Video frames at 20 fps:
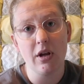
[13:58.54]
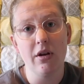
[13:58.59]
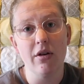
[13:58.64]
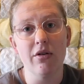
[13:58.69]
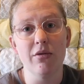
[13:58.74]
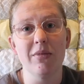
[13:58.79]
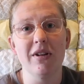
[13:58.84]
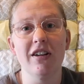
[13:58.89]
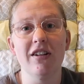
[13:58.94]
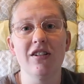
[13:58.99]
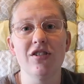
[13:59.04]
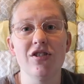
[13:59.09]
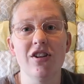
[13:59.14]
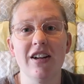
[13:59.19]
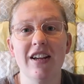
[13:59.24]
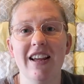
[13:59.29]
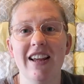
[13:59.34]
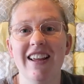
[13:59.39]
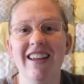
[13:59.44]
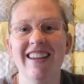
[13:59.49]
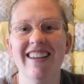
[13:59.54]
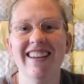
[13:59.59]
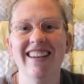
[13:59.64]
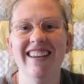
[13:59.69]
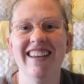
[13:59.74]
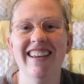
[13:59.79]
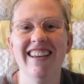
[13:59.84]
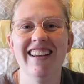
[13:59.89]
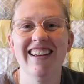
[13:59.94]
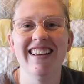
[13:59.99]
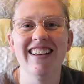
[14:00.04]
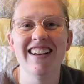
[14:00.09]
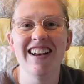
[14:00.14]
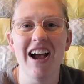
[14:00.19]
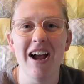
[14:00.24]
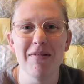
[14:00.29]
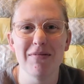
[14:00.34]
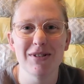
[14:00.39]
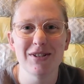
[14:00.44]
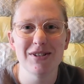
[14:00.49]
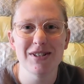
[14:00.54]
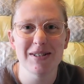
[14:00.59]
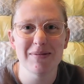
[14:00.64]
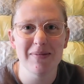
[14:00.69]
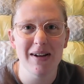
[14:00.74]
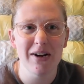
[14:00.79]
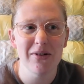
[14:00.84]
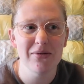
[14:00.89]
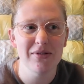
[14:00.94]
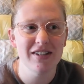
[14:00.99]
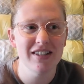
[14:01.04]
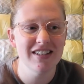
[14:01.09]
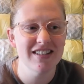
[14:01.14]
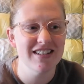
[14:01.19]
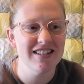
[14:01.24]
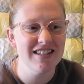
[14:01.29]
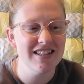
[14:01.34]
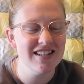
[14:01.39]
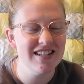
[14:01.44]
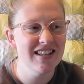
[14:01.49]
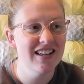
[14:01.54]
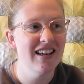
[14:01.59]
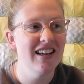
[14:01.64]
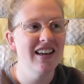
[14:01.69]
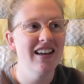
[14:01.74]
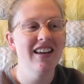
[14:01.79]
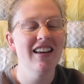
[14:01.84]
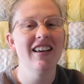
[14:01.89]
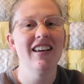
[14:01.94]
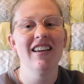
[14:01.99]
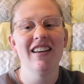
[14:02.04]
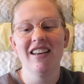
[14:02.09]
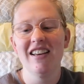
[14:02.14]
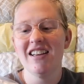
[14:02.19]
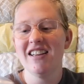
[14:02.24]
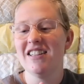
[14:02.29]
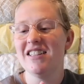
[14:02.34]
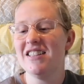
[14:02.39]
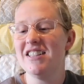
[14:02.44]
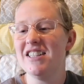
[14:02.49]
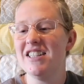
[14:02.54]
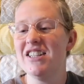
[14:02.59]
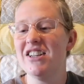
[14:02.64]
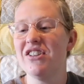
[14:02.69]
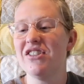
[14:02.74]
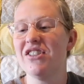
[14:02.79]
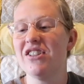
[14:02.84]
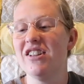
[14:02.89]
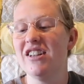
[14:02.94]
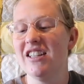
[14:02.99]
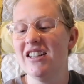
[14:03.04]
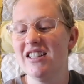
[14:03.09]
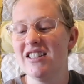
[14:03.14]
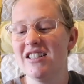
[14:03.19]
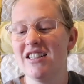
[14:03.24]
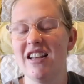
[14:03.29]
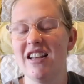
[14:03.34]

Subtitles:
oh my gosh, I can't. I'm losing my words. Deodorant